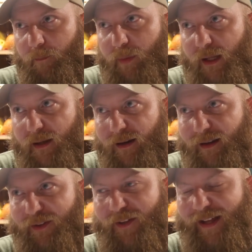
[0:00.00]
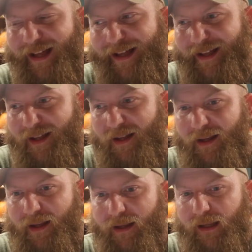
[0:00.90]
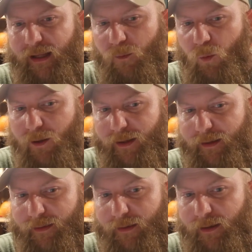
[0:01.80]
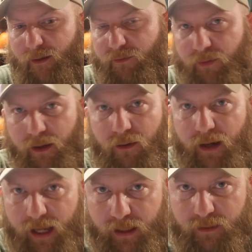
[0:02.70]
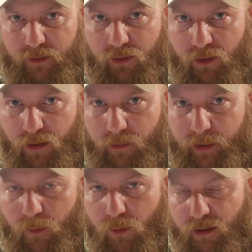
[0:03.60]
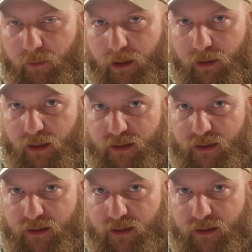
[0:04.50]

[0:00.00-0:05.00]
because he wanted a freer hand in Europe. He wanted to be able to